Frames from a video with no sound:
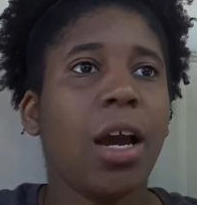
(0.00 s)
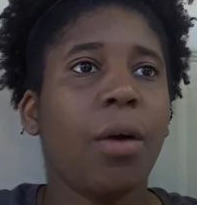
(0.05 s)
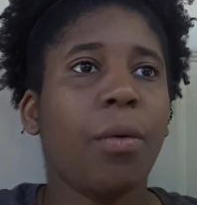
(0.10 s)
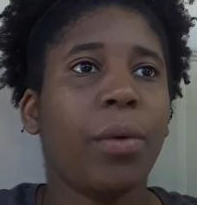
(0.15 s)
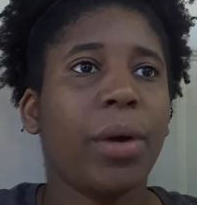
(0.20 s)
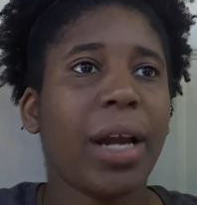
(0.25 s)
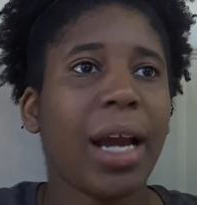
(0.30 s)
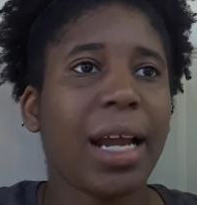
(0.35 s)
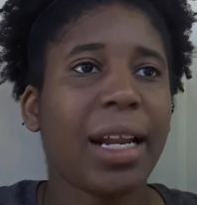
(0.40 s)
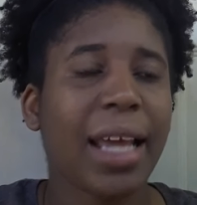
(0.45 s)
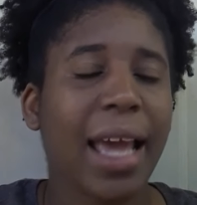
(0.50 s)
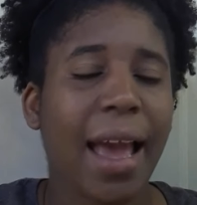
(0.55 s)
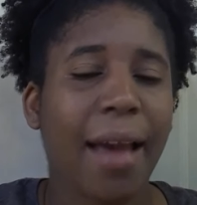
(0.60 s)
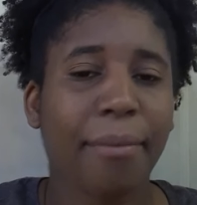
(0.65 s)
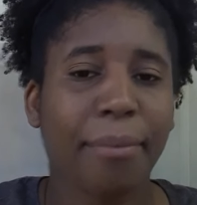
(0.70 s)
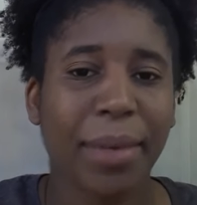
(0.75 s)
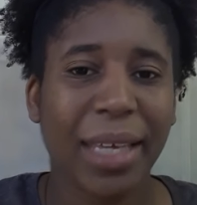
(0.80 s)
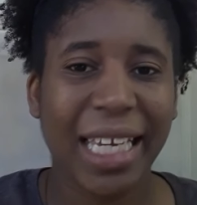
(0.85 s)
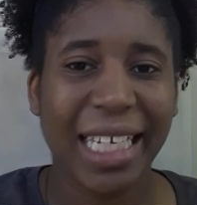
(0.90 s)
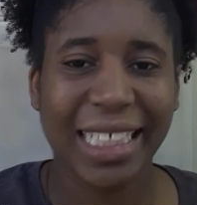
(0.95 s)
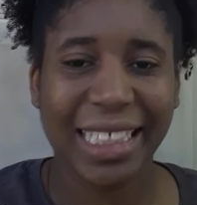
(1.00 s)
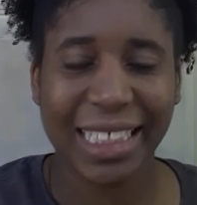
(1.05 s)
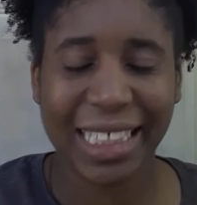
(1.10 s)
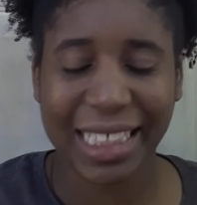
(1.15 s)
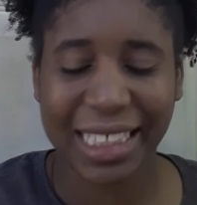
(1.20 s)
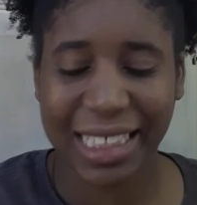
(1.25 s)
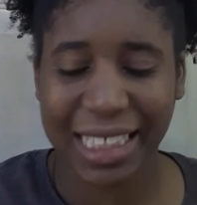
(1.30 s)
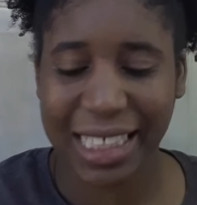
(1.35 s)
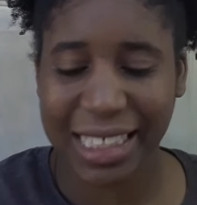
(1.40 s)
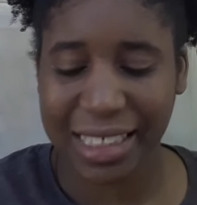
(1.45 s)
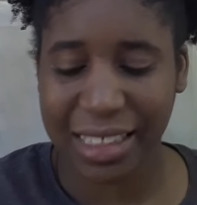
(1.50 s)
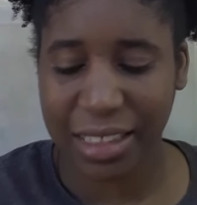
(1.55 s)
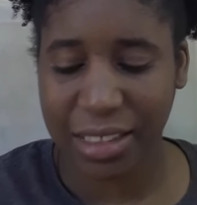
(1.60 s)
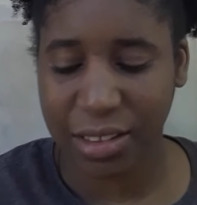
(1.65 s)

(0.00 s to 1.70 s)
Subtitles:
We gotta have peace this season.